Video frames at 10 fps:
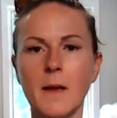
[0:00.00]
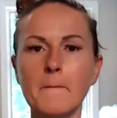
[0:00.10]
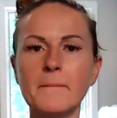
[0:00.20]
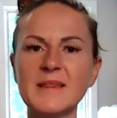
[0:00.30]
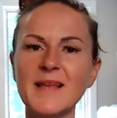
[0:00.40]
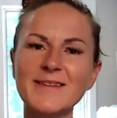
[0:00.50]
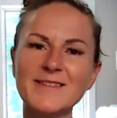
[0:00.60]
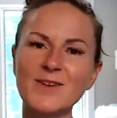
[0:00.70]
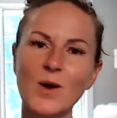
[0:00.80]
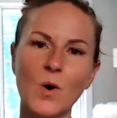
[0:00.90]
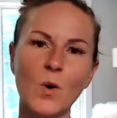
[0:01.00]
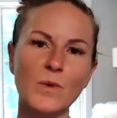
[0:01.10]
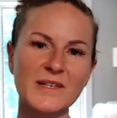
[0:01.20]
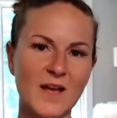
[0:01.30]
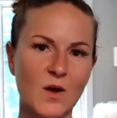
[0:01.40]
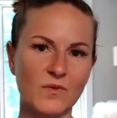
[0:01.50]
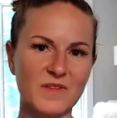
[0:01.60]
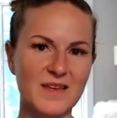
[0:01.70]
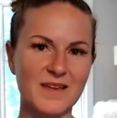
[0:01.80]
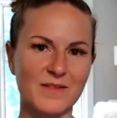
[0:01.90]
but that's not always healthy
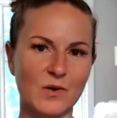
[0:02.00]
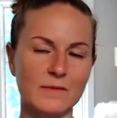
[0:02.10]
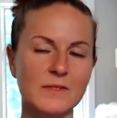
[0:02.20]
either.